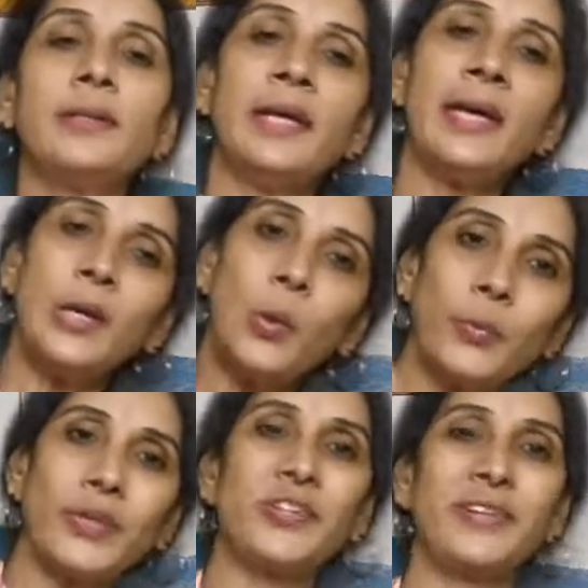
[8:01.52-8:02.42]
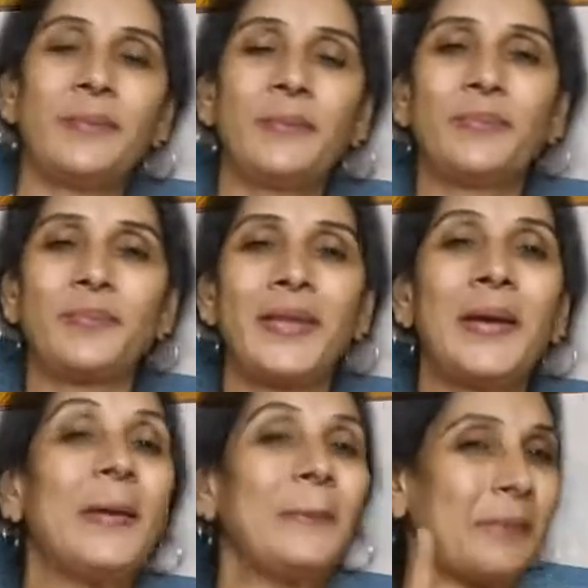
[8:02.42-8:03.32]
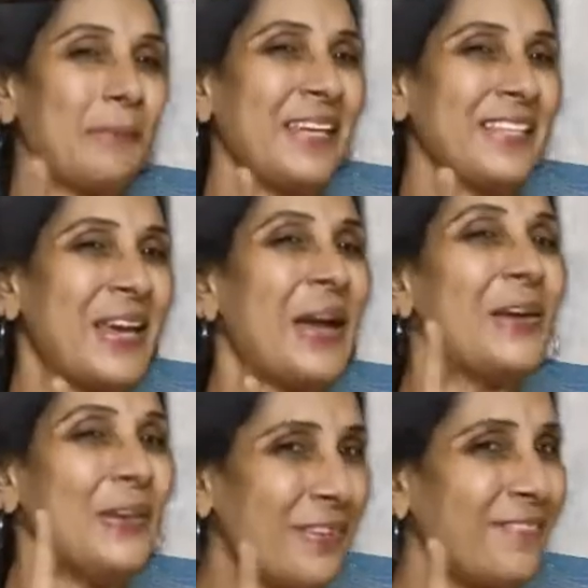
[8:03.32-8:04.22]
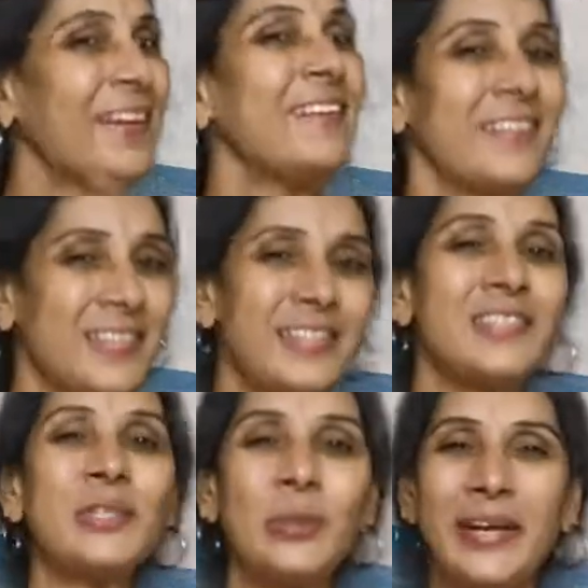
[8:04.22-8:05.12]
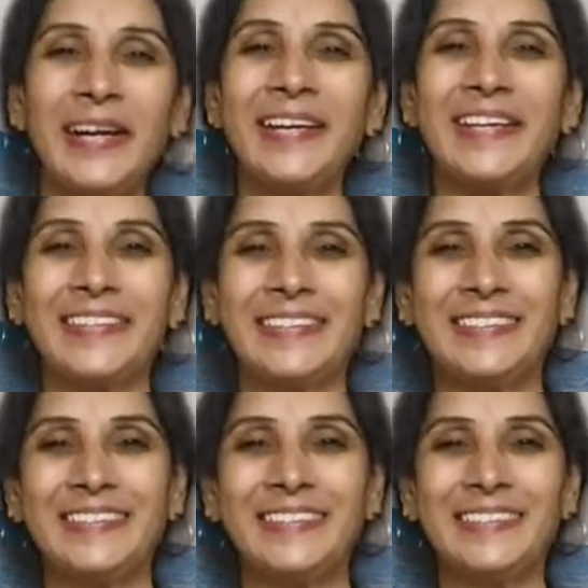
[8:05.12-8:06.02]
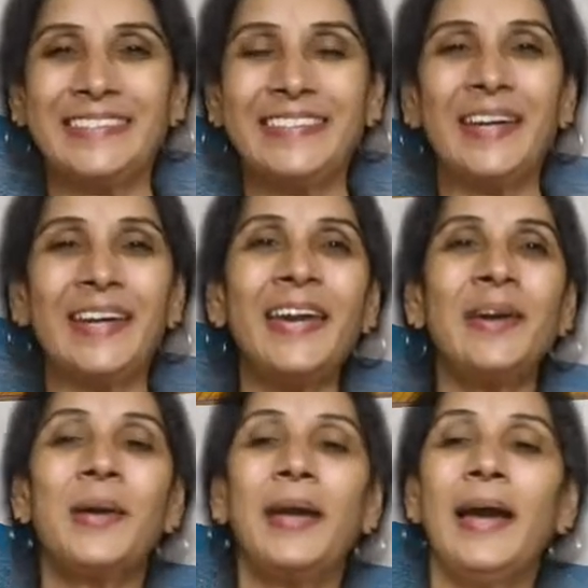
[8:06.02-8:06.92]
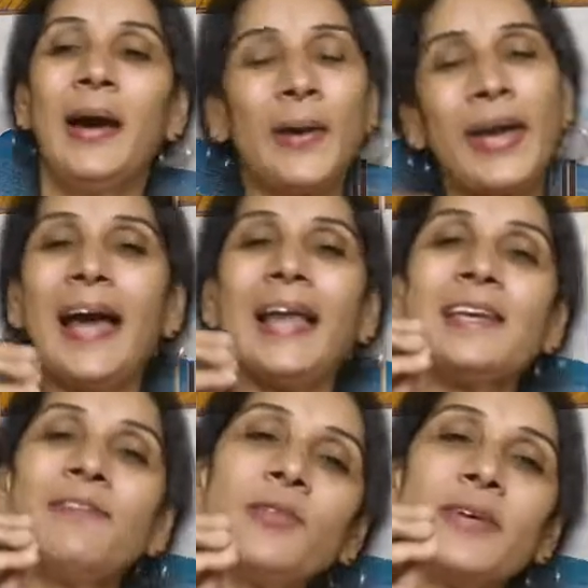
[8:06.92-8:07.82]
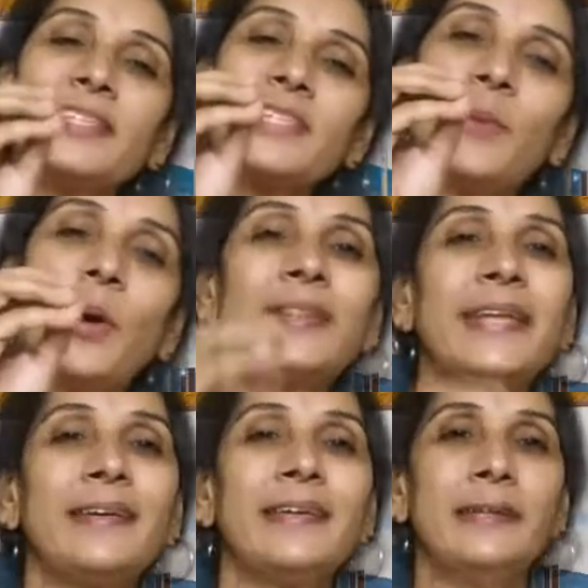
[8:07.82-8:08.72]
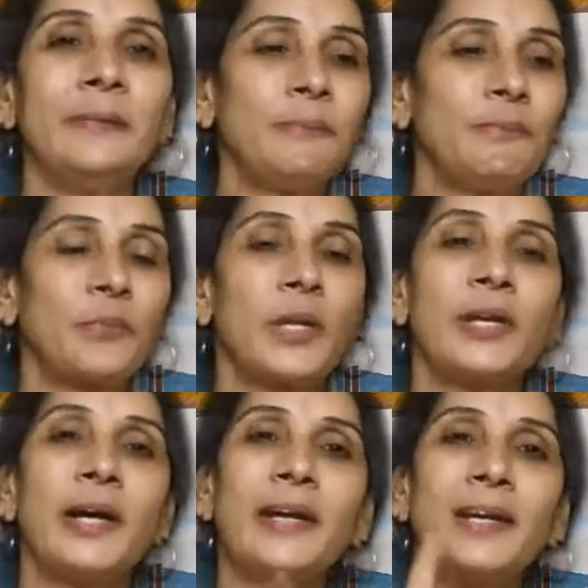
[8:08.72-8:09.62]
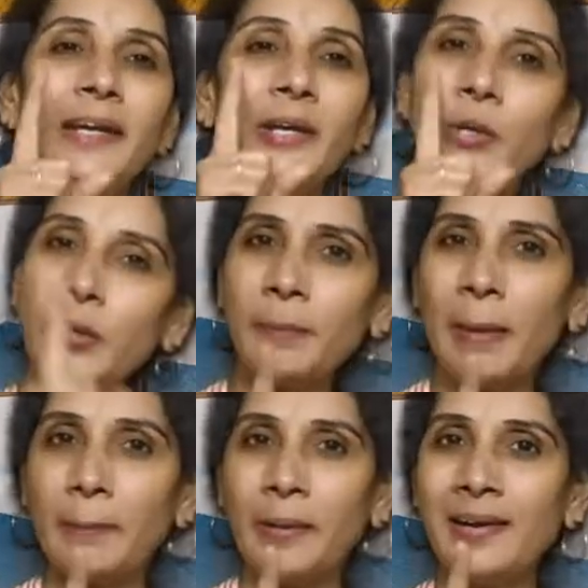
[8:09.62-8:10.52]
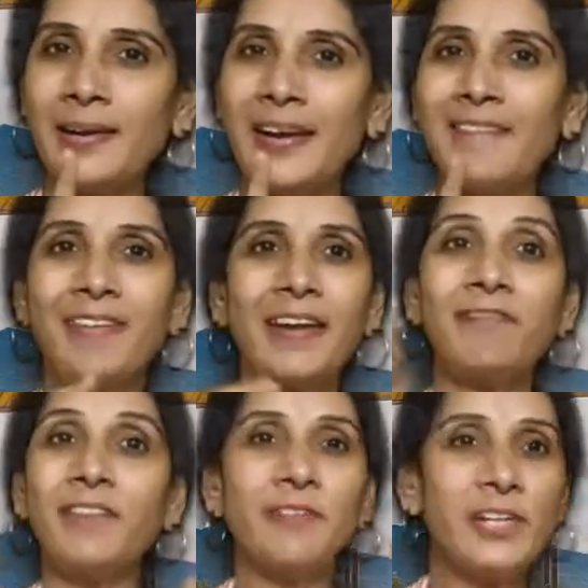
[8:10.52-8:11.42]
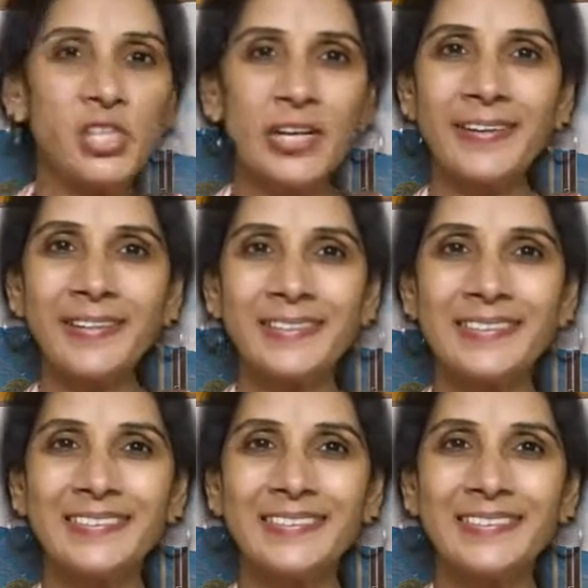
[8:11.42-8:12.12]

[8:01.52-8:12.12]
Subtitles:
the vision. But please don't find reasons to cry. Okay, I'll give you one small thing here. Do you remember when we were children?